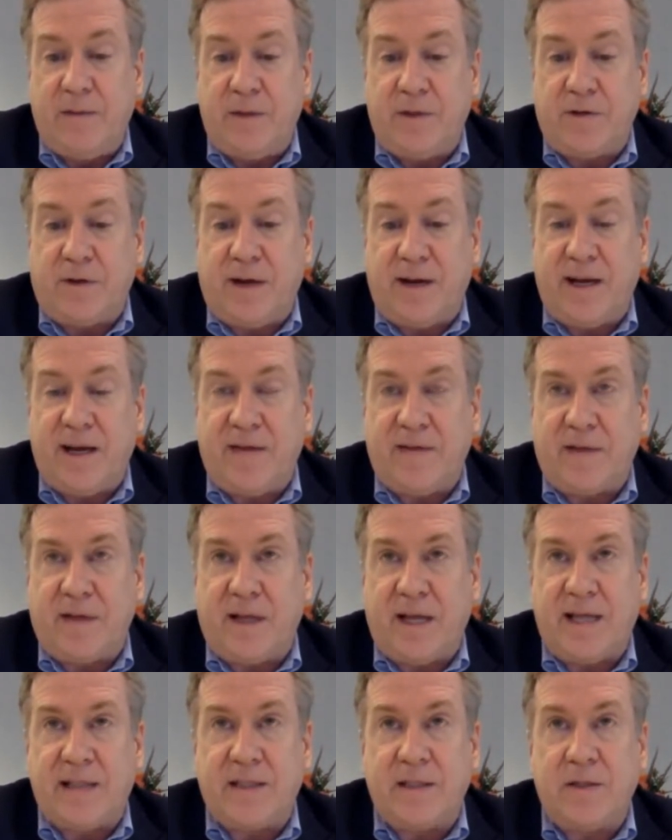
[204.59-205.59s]
We try to have
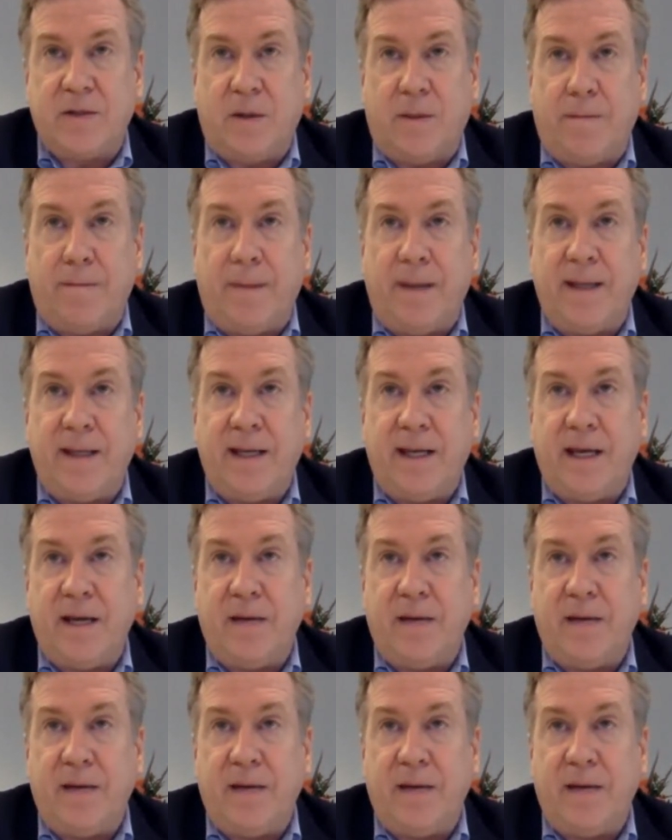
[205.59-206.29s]
classes on Monday